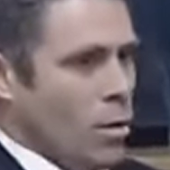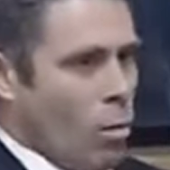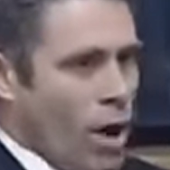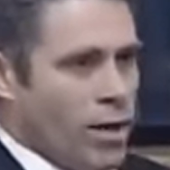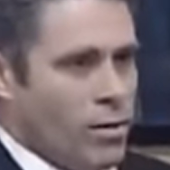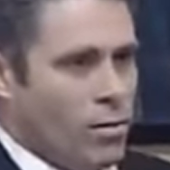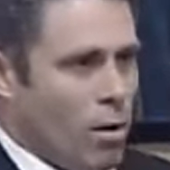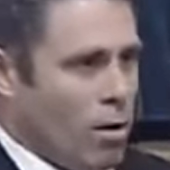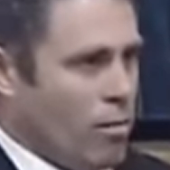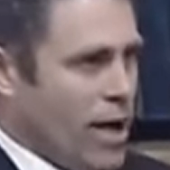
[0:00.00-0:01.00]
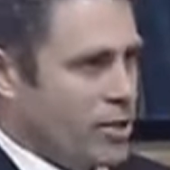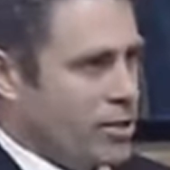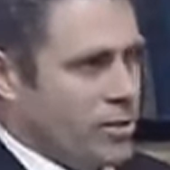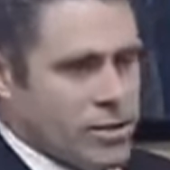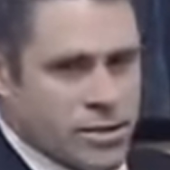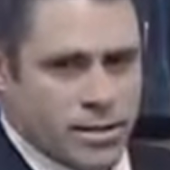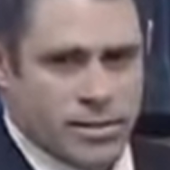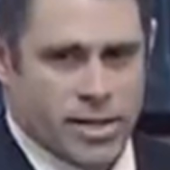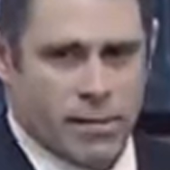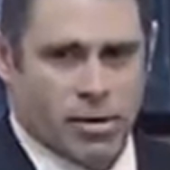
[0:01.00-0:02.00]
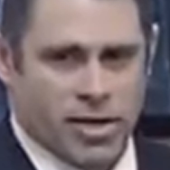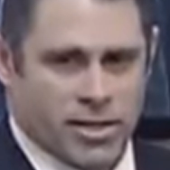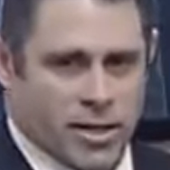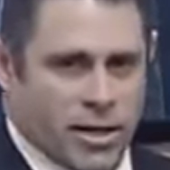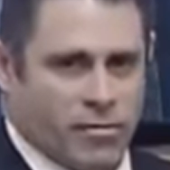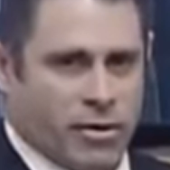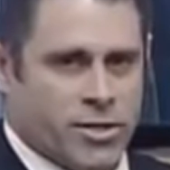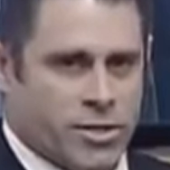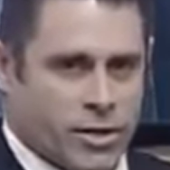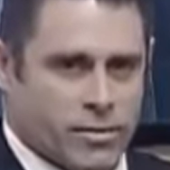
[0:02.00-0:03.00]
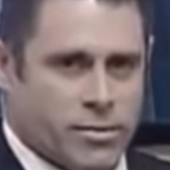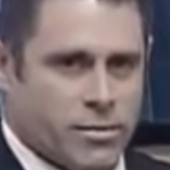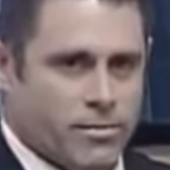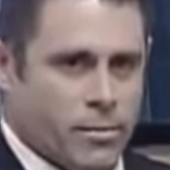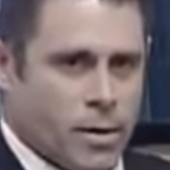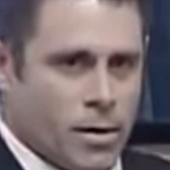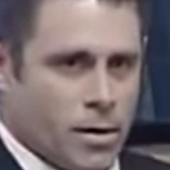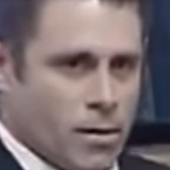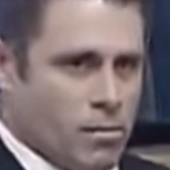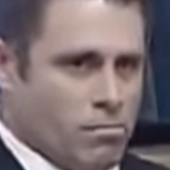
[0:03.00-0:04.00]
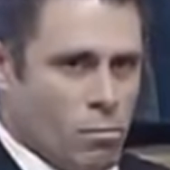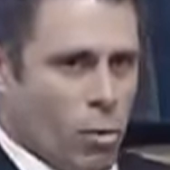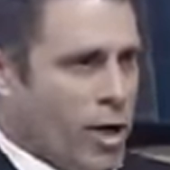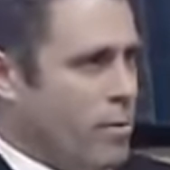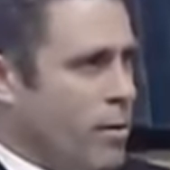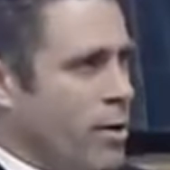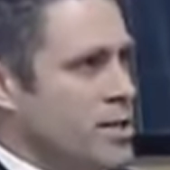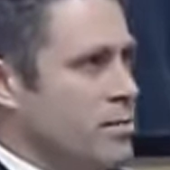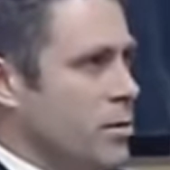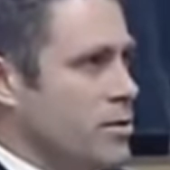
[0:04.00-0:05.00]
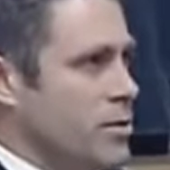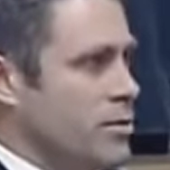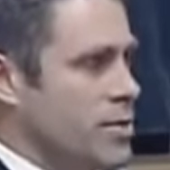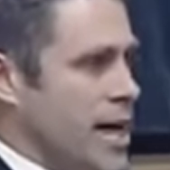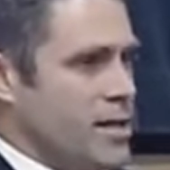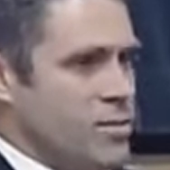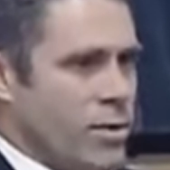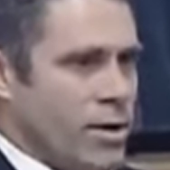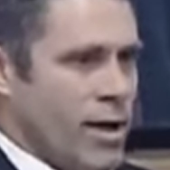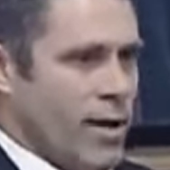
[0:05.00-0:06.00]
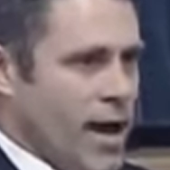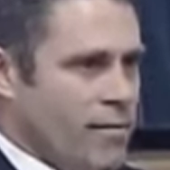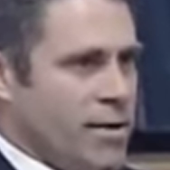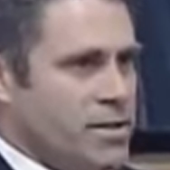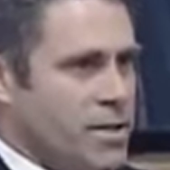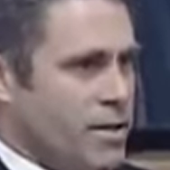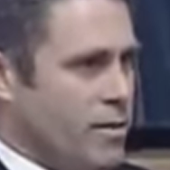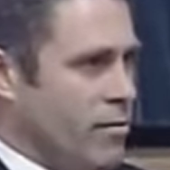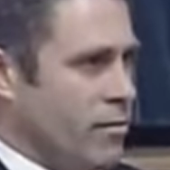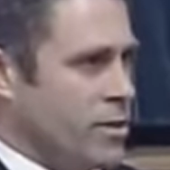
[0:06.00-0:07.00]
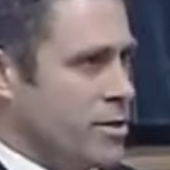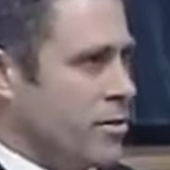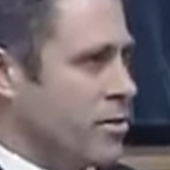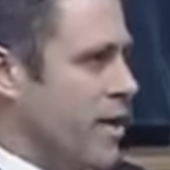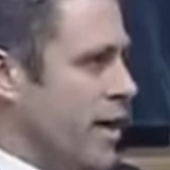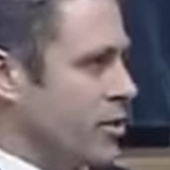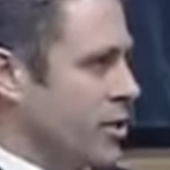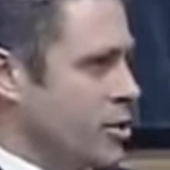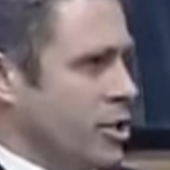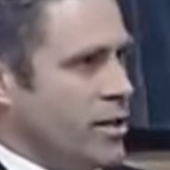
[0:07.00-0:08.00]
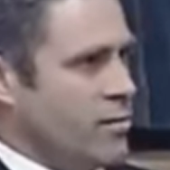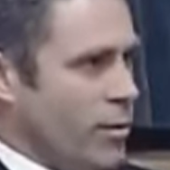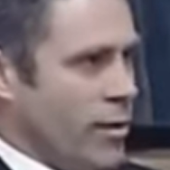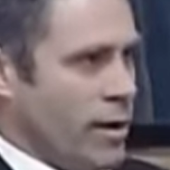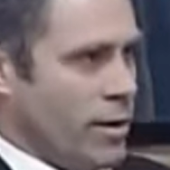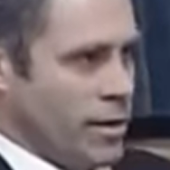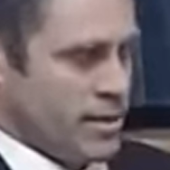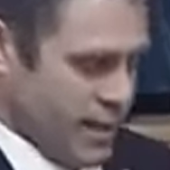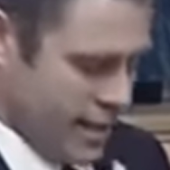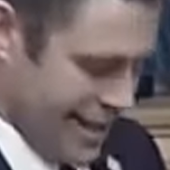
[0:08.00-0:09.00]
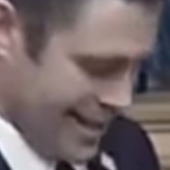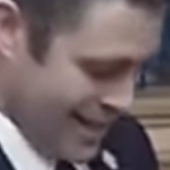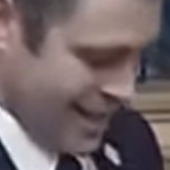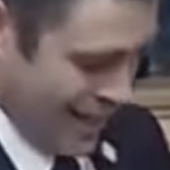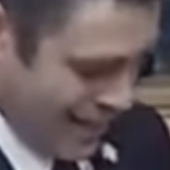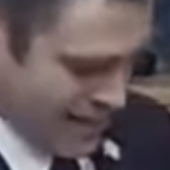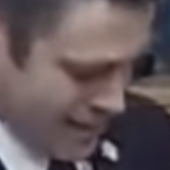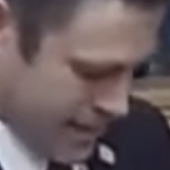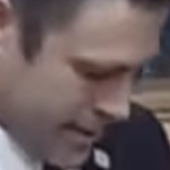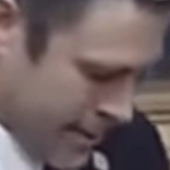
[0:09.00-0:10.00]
why do all mass shootings seem to take place in gun-free zones? Wouldn't it be reasonable to test whether or not the efficacy of gun-free zones have actually achieved what their intended intent is?